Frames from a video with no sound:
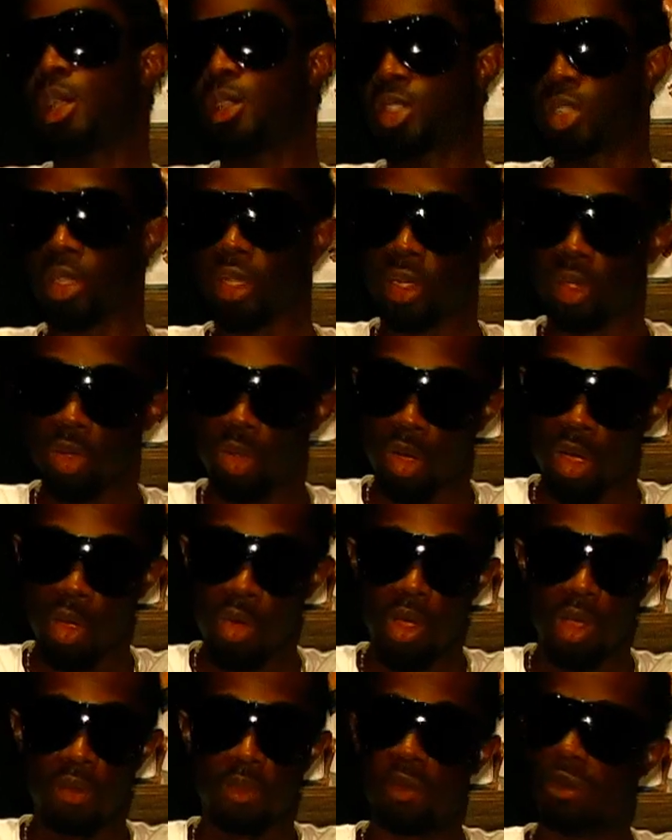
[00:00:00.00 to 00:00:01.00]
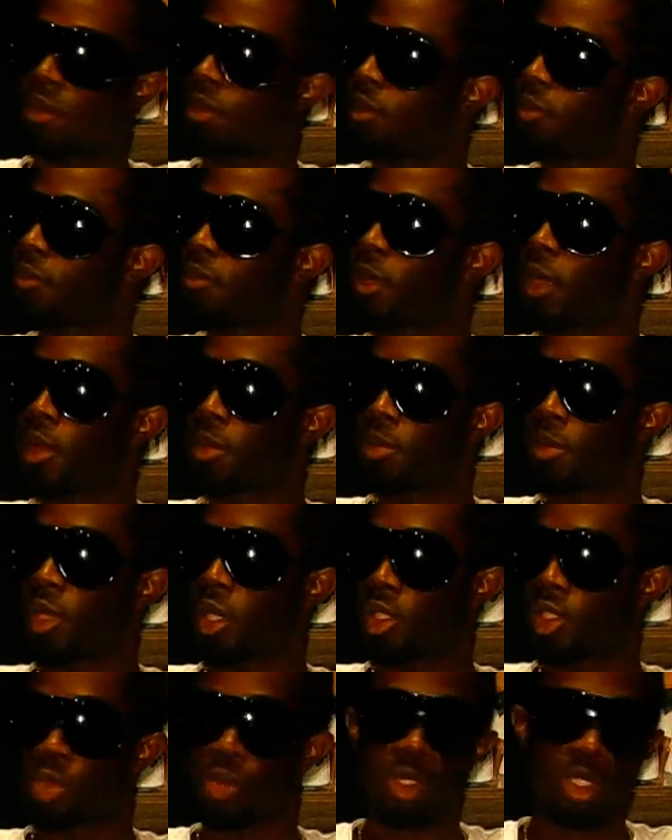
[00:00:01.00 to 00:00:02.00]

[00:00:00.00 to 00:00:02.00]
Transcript: so you know our fan base,